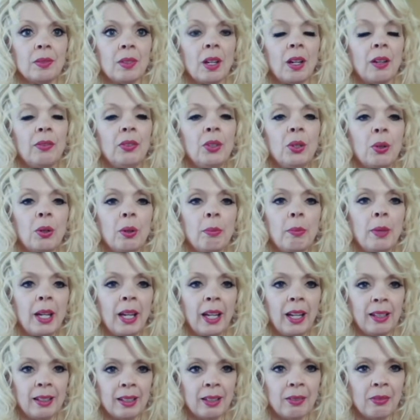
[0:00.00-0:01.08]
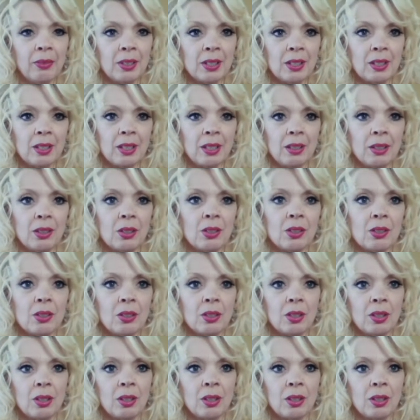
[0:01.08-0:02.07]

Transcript: of your magnificence?